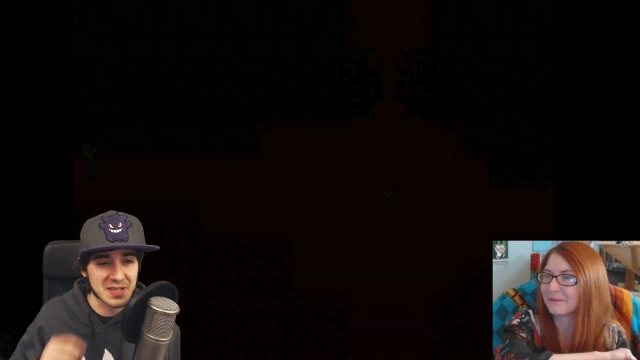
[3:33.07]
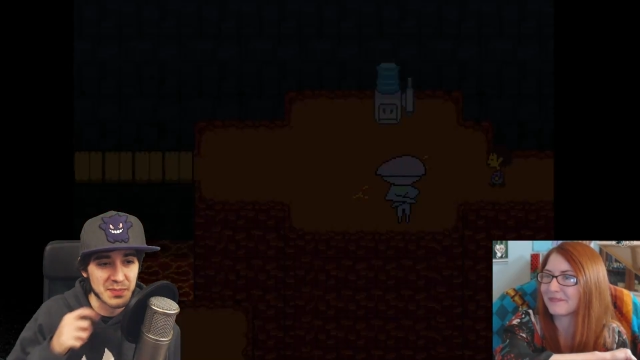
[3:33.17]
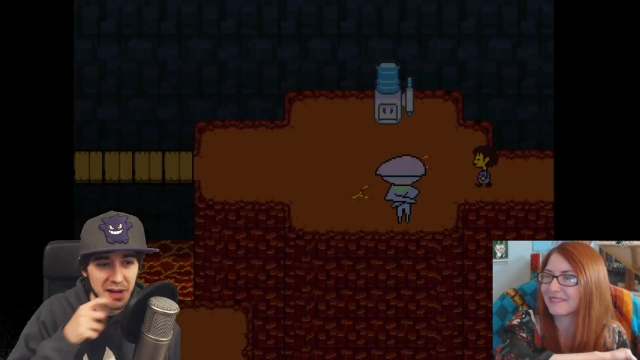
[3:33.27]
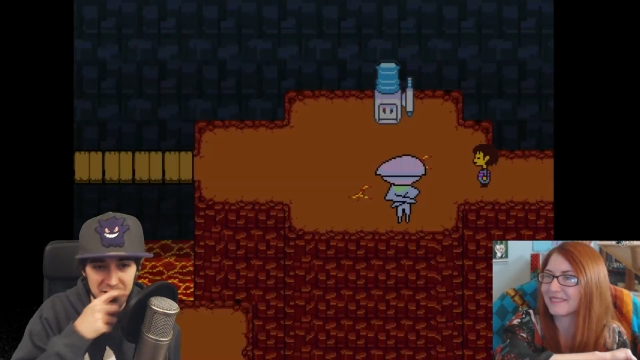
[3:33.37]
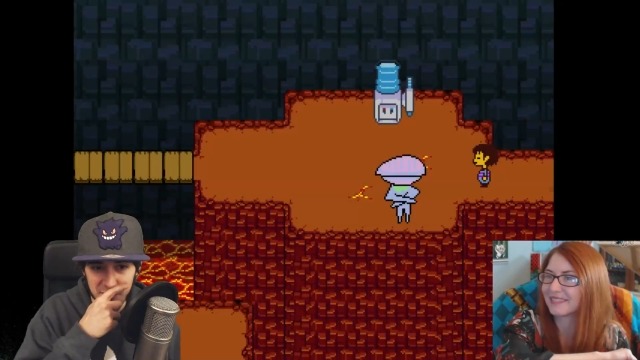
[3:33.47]

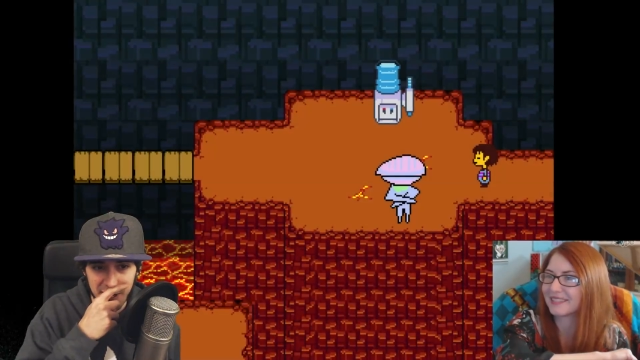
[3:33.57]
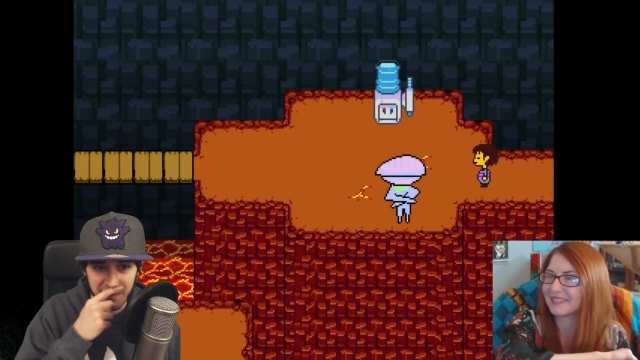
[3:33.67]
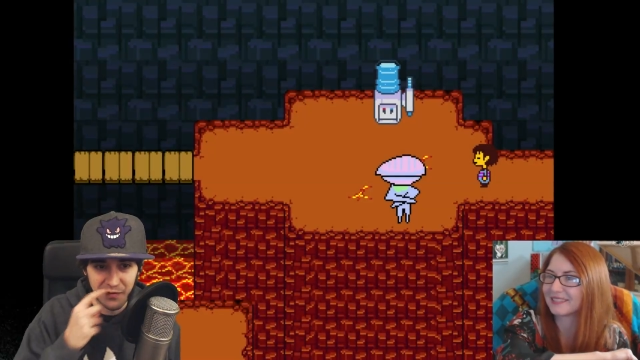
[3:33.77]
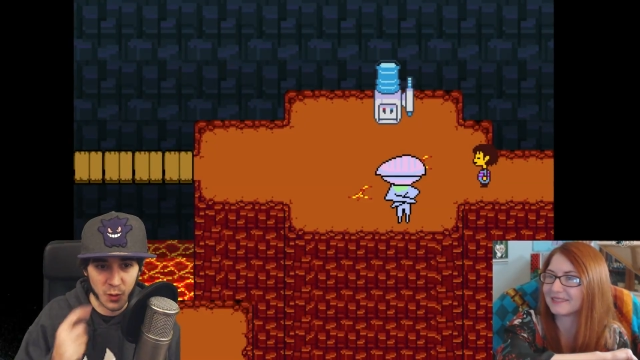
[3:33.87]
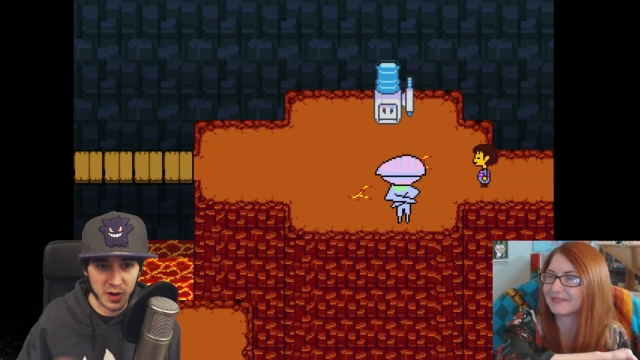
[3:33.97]

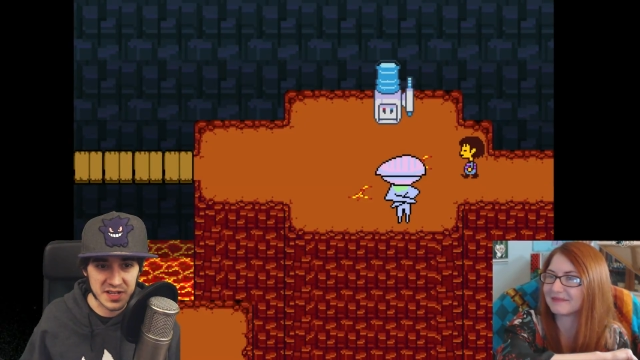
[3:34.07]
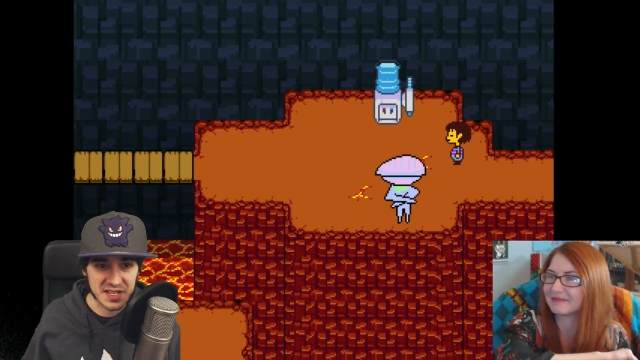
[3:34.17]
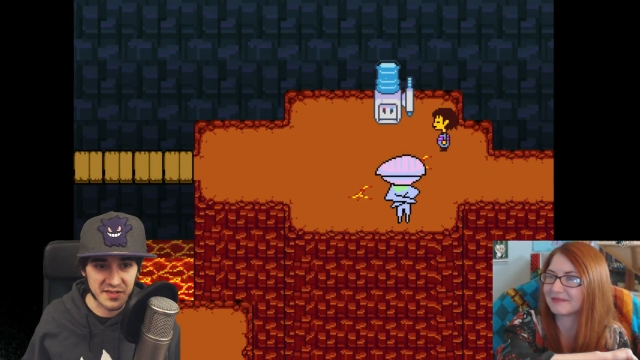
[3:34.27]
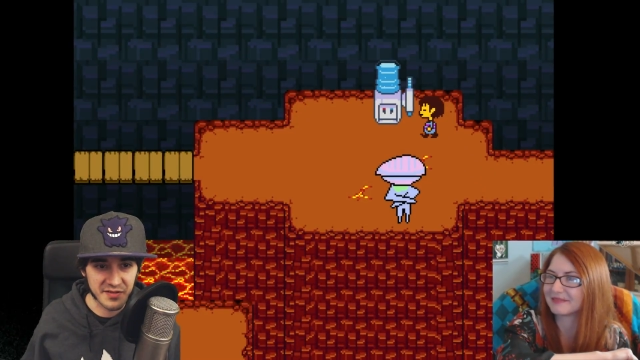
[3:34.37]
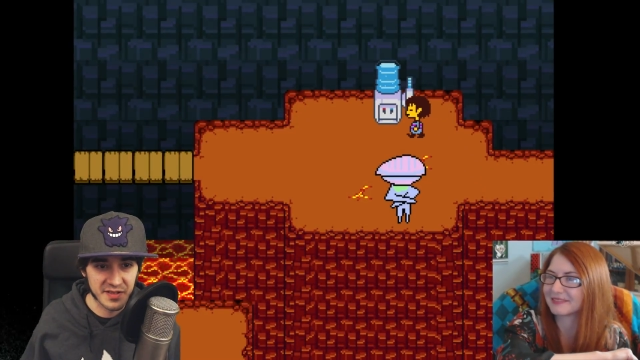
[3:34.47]
Speaker 1: smoldering
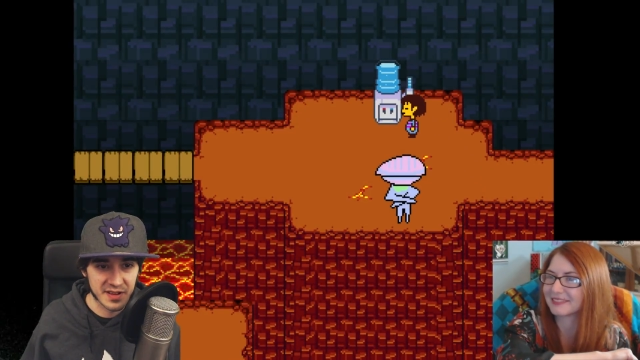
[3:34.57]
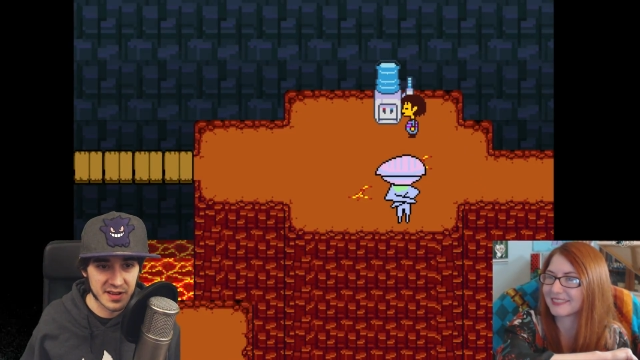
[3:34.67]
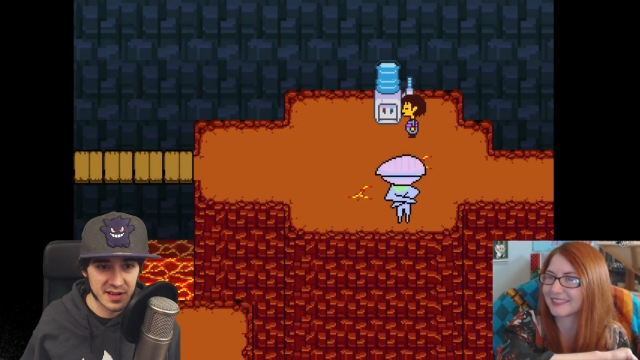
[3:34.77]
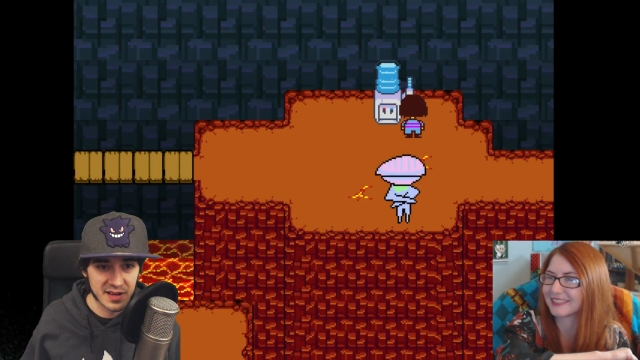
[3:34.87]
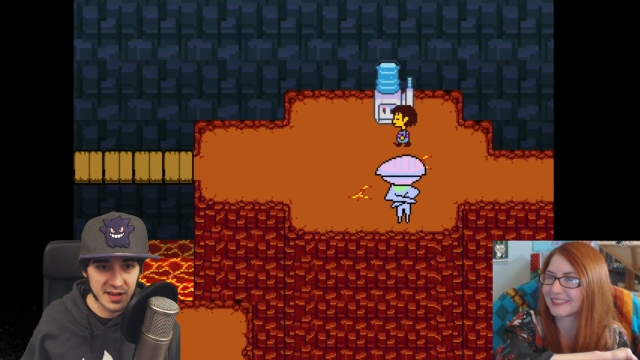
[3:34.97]
forest of.
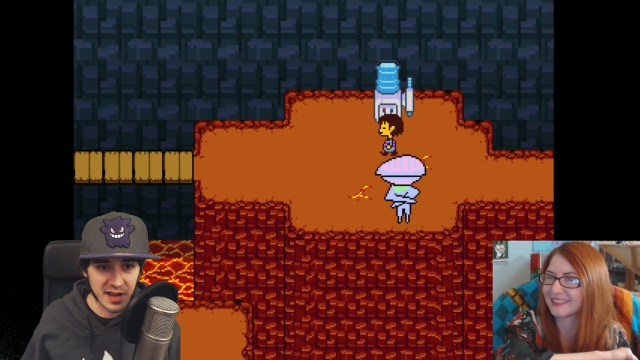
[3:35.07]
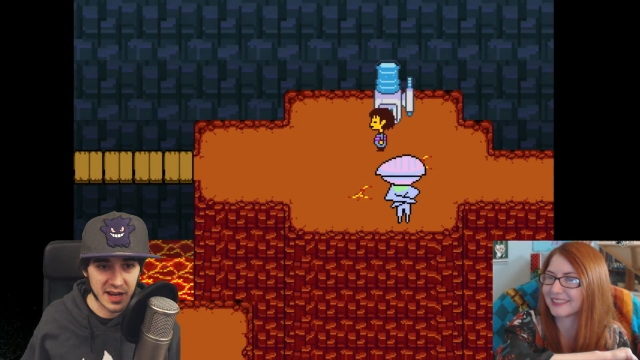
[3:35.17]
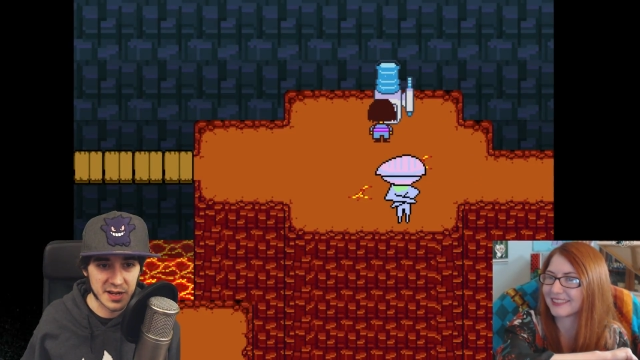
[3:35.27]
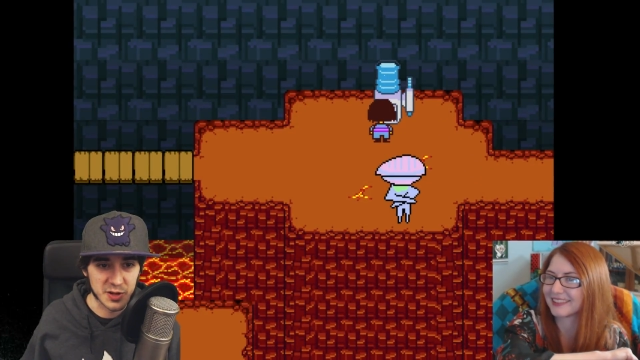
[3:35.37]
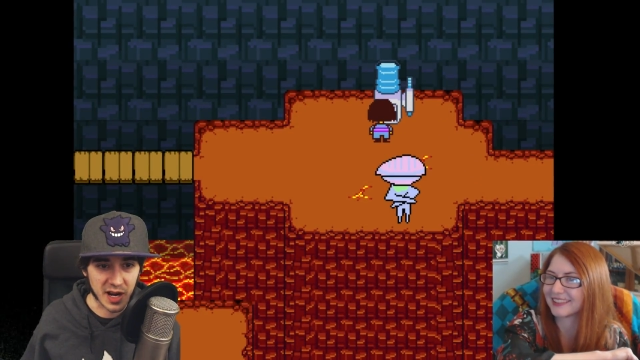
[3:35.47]
I
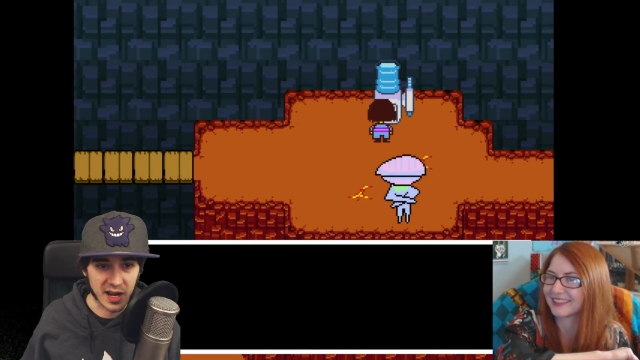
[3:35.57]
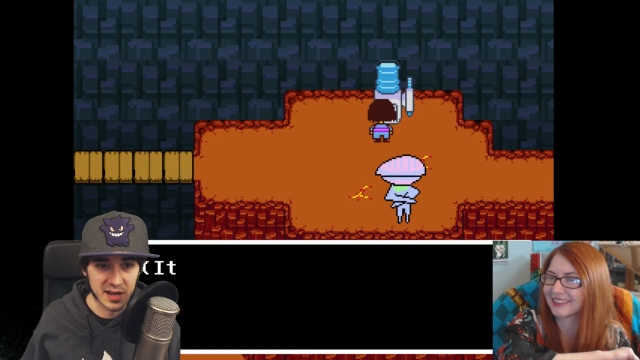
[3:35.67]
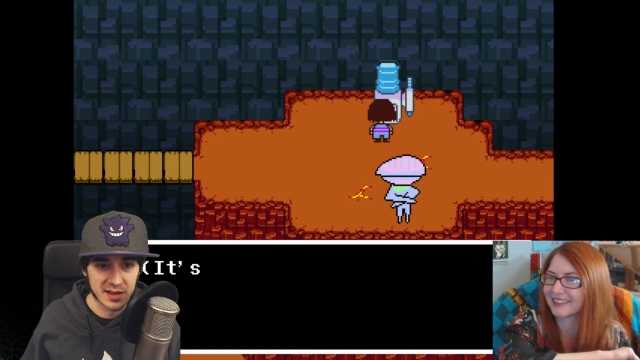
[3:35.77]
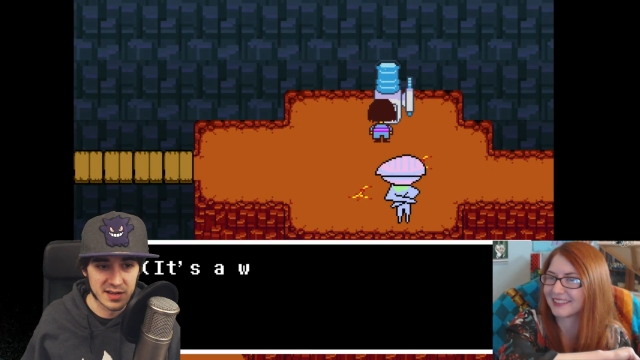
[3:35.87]
need a drink.